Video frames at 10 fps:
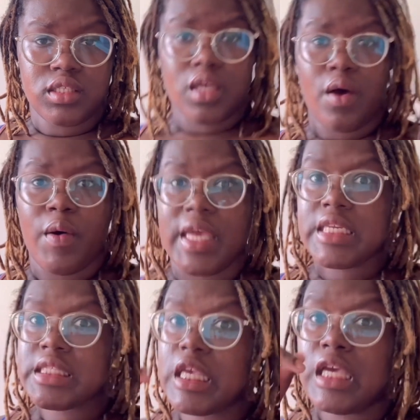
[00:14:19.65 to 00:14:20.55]
So, and
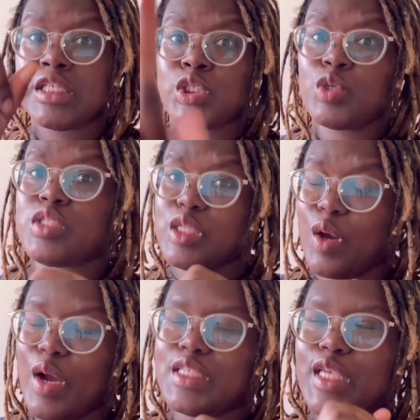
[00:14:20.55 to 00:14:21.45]
it's getting juicy,
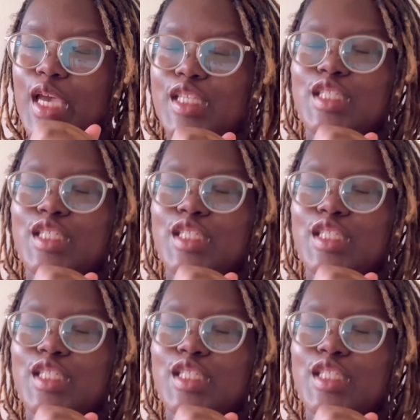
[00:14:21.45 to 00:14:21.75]
girl. It's getting